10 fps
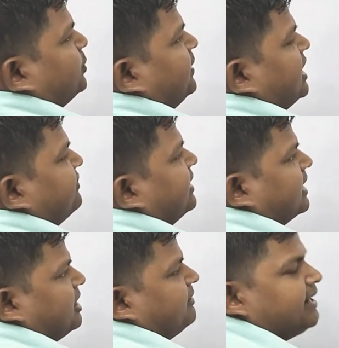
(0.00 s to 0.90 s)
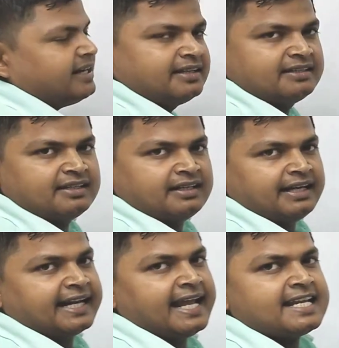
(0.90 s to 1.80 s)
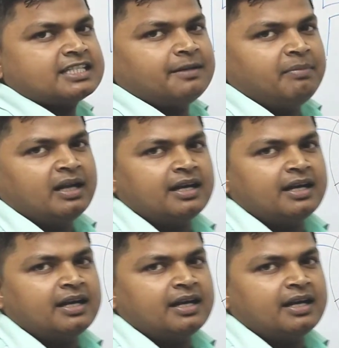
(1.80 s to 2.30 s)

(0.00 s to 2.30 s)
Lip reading: and superior vena cava drains the